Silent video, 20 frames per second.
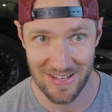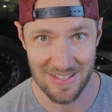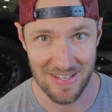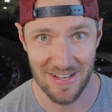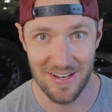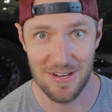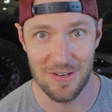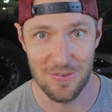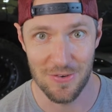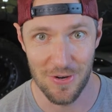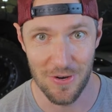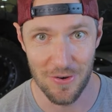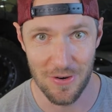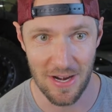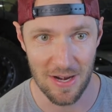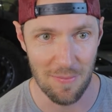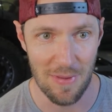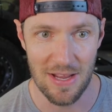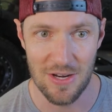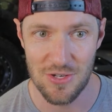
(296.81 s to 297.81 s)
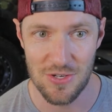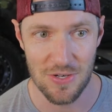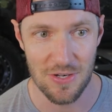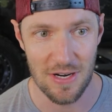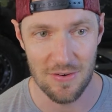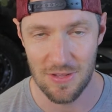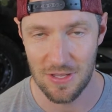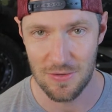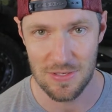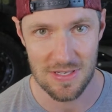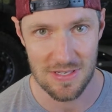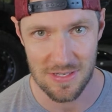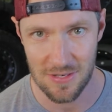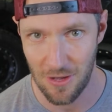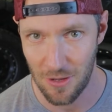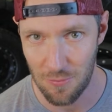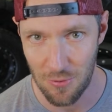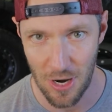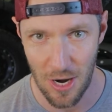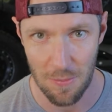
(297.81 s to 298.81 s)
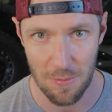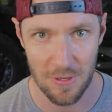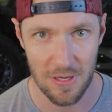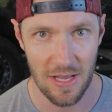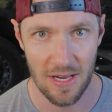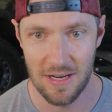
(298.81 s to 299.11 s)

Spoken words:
a ton of drone and I made sure everything was installed properly.